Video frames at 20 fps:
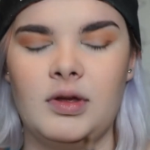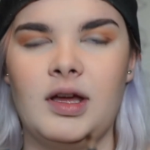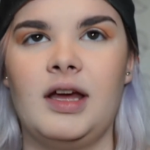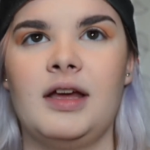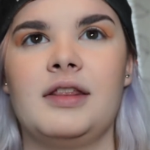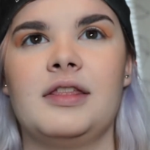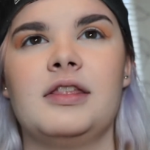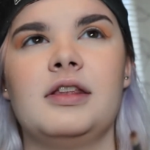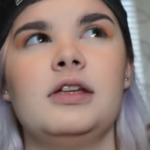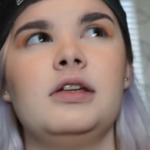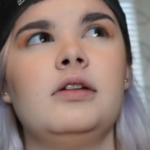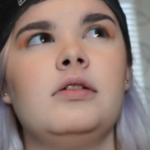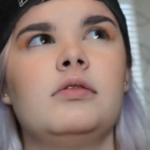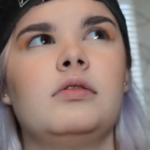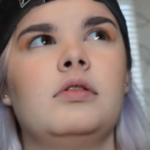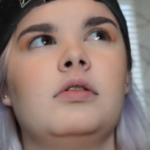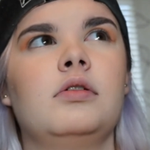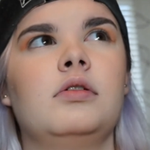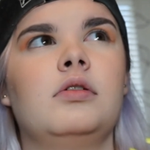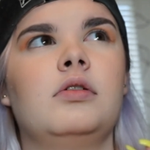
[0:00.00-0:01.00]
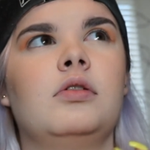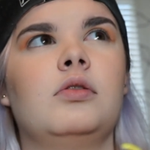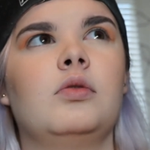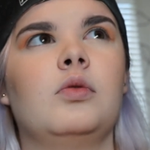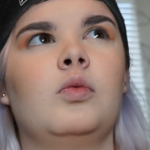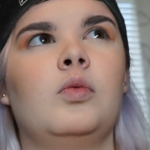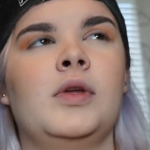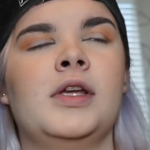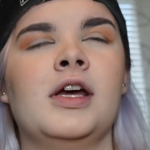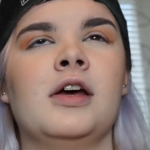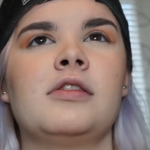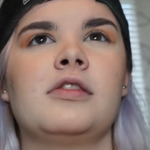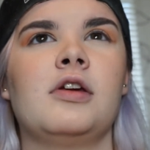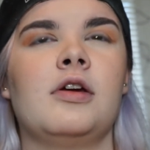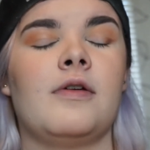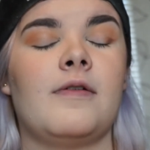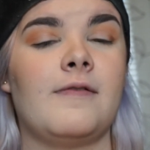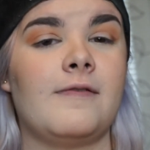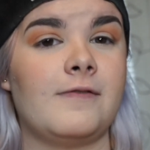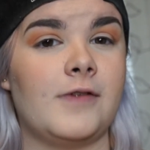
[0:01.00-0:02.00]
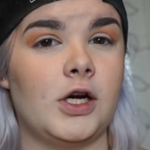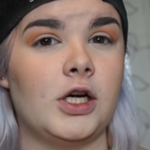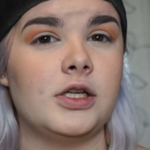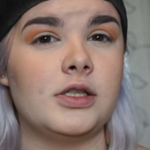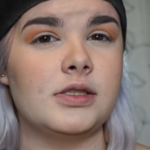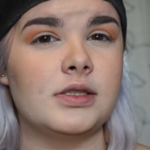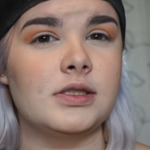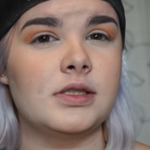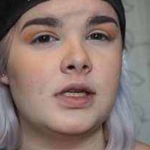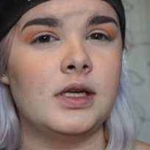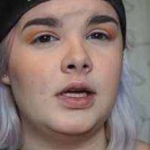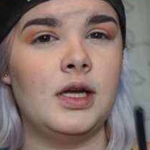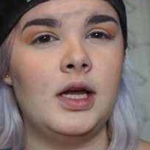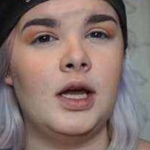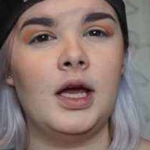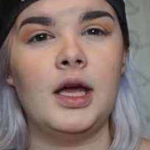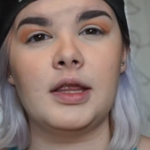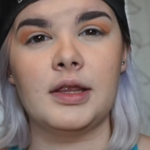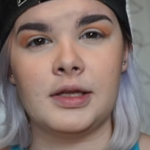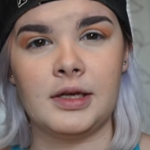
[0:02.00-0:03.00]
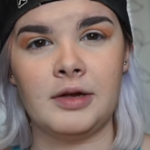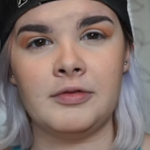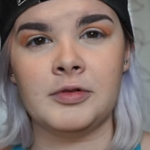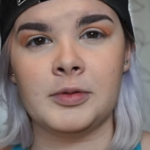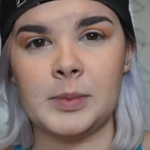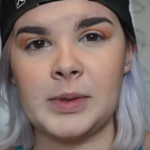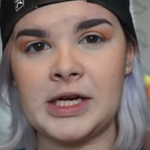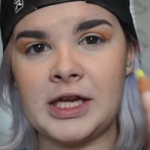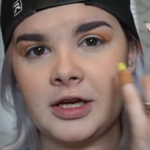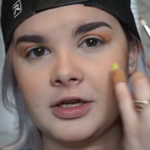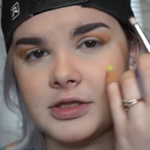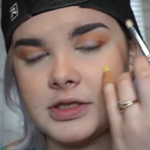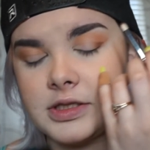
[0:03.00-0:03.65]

I think we got there first. Then everybody else